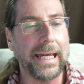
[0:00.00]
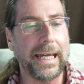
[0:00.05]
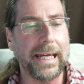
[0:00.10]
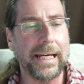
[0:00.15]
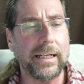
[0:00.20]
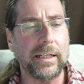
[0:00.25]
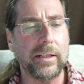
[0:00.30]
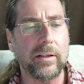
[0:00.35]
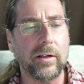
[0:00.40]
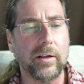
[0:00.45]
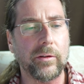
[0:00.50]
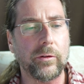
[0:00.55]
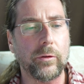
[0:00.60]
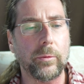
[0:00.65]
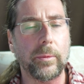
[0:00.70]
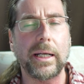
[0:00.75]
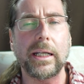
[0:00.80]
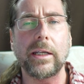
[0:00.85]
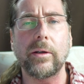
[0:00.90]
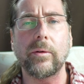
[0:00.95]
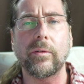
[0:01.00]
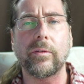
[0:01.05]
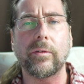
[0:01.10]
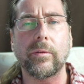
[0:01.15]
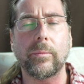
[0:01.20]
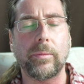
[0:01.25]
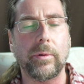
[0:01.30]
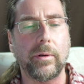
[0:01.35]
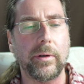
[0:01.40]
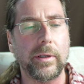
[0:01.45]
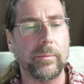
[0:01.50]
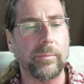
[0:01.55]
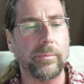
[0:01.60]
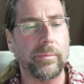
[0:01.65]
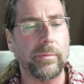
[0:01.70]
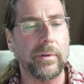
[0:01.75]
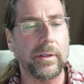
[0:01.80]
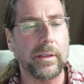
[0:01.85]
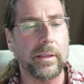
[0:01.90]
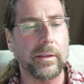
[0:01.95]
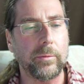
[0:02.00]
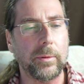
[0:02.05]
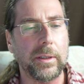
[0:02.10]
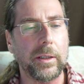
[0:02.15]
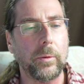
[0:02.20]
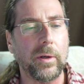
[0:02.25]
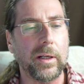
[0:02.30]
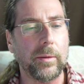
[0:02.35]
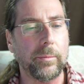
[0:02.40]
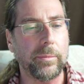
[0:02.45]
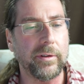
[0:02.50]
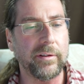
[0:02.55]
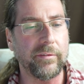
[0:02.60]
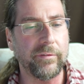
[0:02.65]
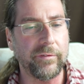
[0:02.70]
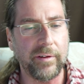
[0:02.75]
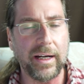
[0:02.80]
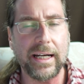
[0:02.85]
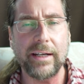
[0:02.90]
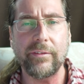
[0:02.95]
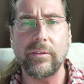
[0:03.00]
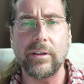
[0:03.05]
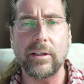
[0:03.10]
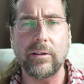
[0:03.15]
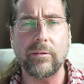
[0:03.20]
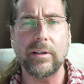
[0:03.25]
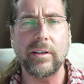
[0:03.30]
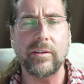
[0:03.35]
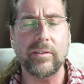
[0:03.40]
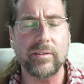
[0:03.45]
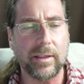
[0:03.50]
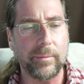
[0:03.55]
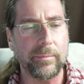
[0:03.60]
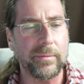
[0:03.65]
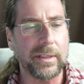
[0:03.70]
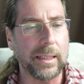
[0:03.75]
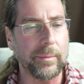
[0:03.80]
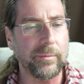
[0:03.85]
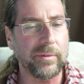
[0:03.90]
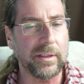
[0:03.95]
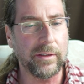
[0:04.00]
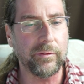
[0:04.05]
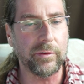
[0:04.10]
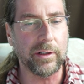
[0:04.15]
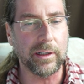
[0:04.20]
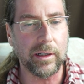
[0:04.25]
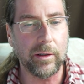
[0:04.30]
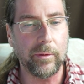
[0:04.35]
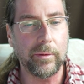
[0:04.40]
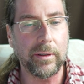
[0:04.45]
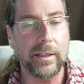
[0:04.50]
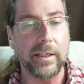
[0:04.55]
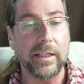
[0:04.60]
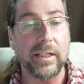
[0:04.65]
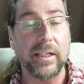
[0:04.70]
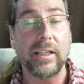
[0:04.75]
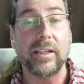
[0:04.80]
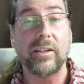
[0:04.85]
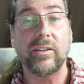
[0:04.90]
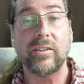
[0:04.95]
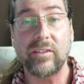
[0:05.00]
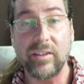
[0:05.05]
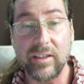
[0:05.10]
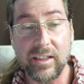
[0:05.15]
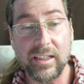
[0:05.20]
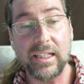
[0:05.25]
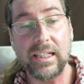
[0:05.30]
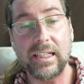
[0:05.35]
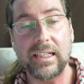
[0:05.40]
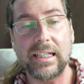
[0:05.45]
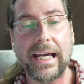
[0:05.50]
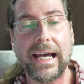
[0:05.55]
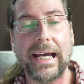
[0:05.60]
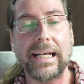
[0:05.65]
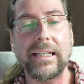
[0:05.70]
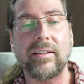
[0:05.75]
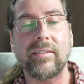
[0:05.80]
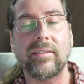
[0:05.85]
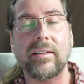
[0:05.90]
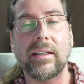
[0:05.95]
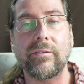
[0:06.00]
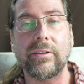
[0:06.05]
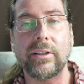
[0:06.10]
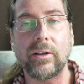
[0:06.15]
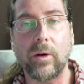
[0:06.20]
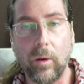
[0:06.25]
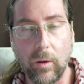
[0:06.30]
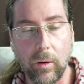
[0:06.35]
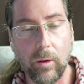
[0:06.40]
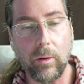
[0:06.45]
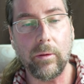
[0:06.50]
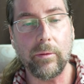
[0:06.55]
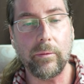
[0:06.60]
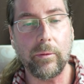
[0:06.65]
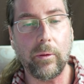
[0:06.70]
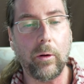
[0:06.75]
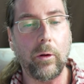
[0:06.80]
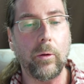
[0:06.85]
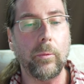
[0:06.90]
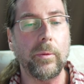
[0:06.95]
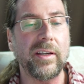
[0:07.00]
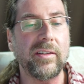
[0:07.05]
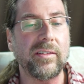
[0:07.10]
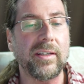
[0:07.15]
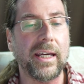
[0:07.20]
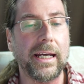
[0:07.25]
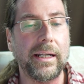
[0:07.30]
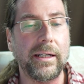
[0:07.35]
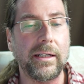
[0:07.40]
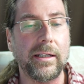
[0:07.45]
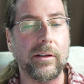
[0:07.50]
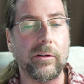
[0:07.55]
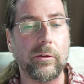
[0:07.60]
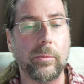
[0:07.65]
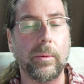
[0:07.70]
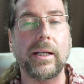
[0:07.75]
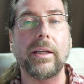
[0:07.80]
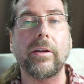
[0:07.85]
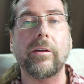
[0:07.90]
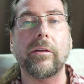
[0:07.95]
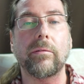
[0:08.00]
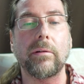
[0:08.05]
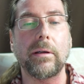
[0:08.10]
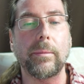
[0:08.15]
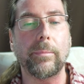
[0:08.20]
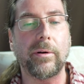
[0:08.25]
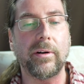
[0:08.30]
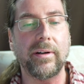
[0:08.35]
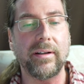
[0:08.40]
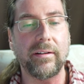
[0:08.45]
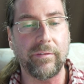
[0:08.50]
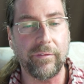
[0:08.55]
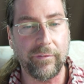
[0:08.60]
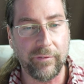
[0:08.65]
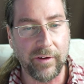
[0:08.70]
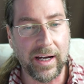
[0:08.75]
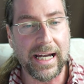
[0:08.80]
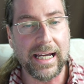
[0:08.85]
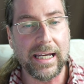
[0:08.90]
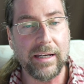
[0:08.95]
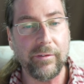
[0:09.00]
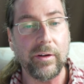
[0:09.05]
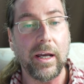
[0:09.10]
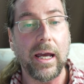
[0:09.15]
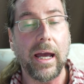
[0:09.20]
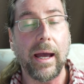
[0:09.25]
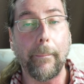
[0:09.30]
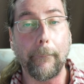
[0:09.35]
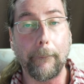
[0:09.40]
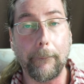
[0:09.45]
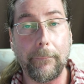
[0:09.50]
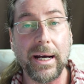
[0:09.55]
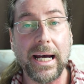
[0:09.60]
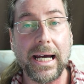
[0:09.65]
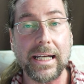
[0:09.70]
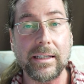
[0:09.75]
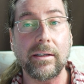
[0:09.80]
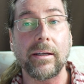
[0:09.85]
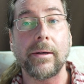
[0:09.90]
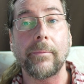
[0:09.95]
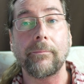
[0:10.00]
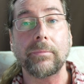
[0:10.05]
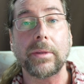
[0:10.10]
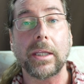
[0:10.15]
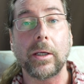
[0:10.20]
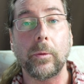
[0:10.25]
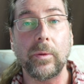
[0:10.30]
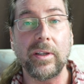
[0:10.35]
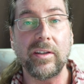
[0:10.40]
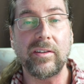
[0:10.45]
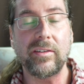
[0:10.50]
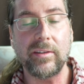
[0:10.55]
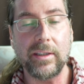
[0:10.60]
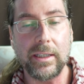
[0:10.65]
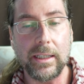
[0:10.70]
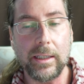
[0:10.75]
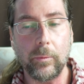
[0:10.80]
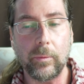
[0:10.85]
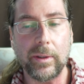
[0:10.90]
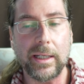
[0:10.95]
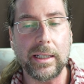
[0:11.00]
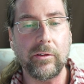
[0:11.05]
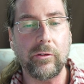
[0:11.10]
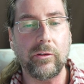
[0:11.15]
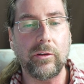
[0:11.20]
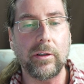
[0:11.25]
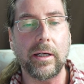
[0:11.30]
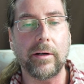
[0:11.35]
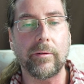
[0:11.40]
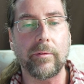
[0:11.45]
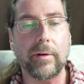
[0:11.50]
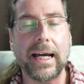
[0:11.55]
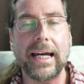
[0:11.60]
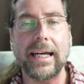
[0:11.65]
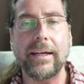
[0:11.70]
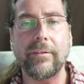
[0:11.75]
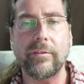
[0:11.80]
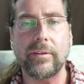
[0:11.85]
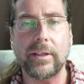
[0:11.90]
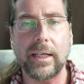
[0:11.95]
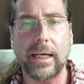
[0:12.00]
had it on 20.0 21.5 degrees, sometimes even lower. Cindy in the ID.7 always had it at 23.5, but we see when she arrived